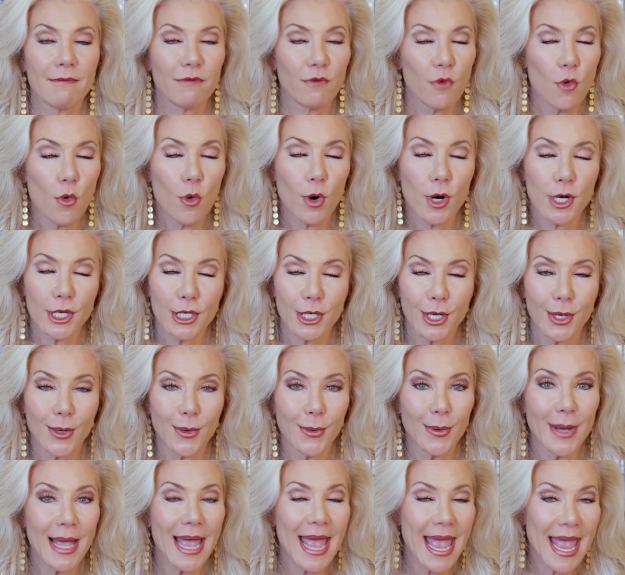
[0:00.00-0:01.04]
for
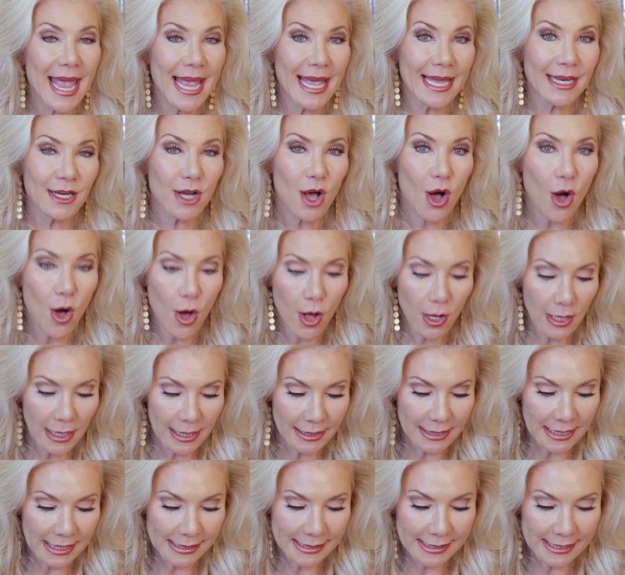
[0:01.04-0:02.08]
you. And all
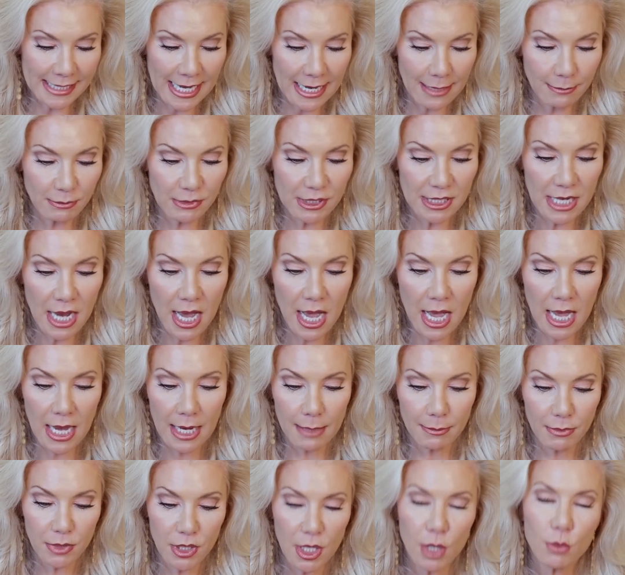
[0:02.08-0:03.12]
at the same
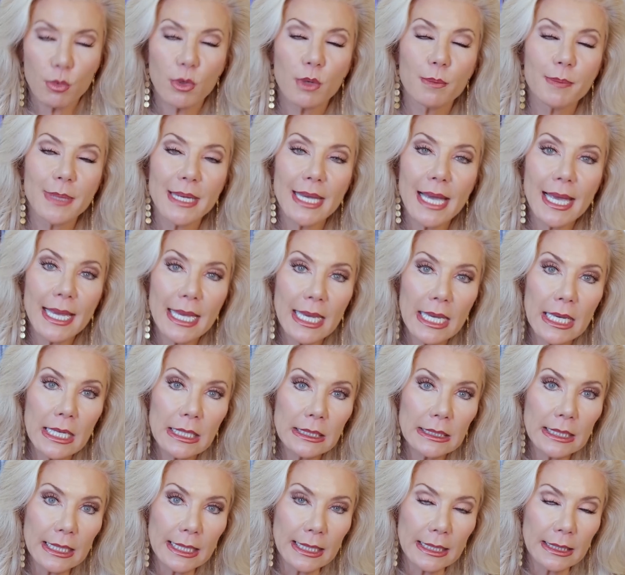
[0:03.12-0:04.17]
time, there will be a
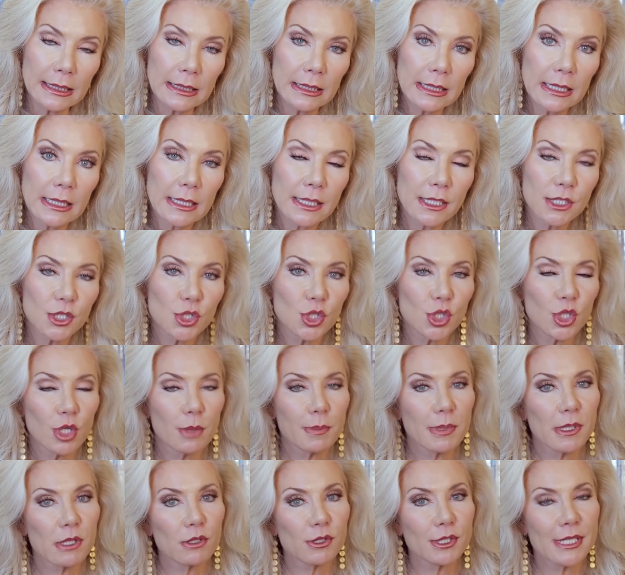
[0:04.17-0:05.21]
healing because
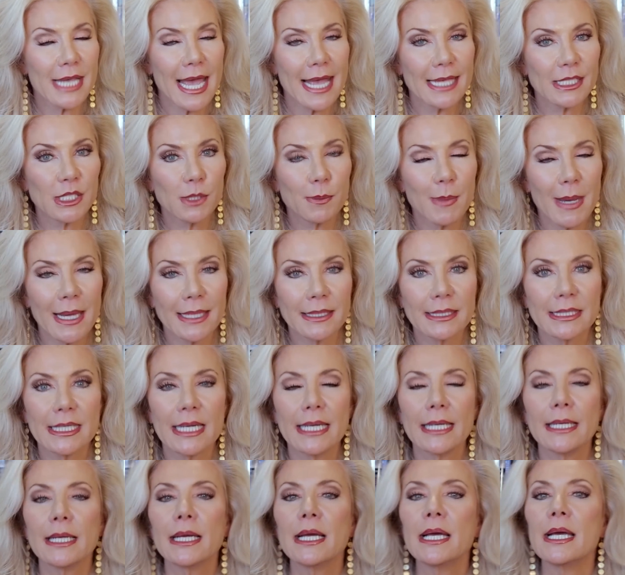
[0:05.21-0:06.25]
Jupiter's
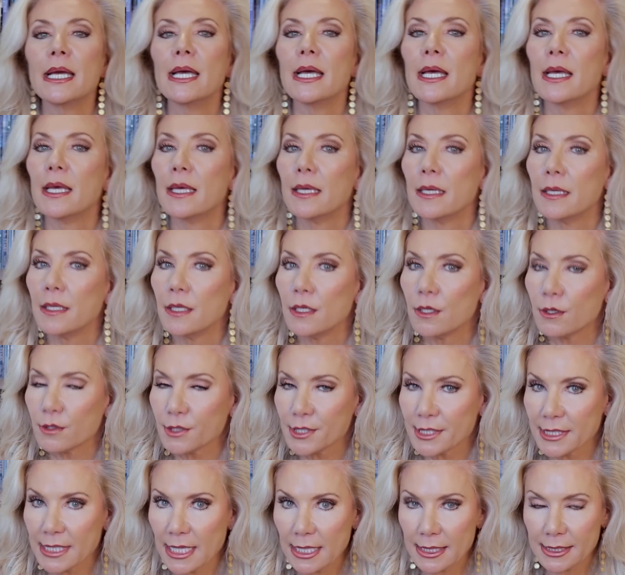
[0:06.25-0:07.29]
aspecting your
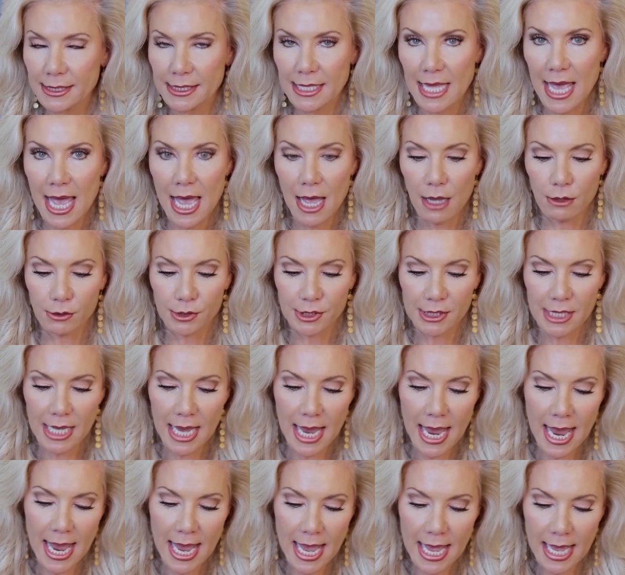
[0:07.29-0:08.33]
sixth house.
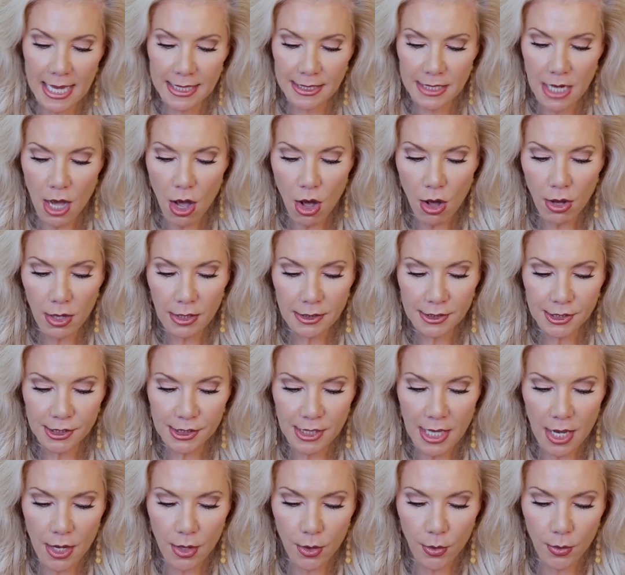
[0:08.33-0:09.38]
And
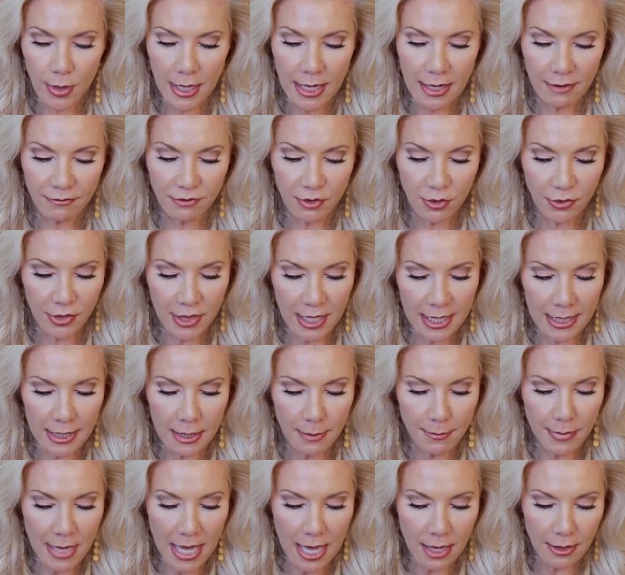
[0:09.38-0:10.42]
also, if you
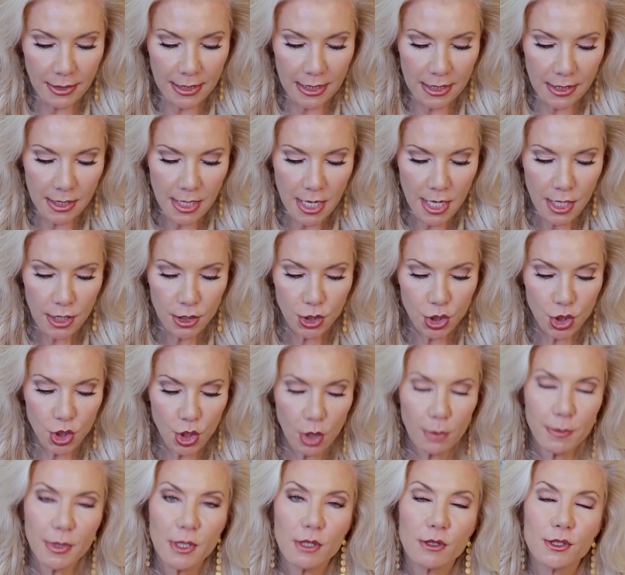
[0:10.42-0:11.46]
think about it,
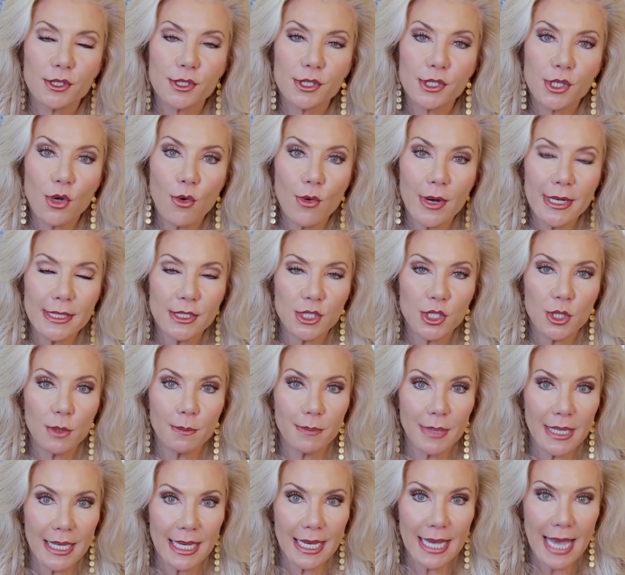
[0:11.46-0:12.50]
Jupiter is going to
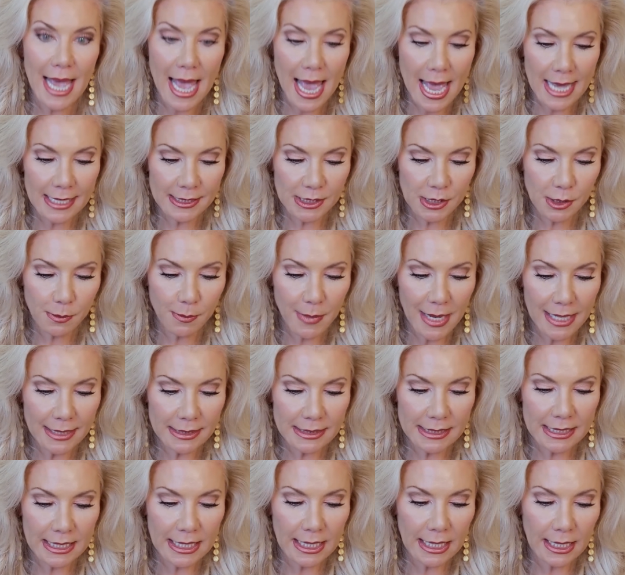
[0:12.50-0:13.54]
be
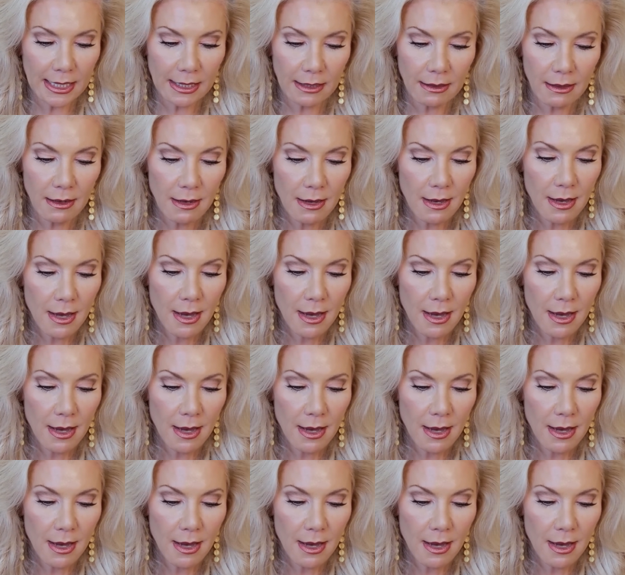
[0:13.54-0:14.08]
aspecting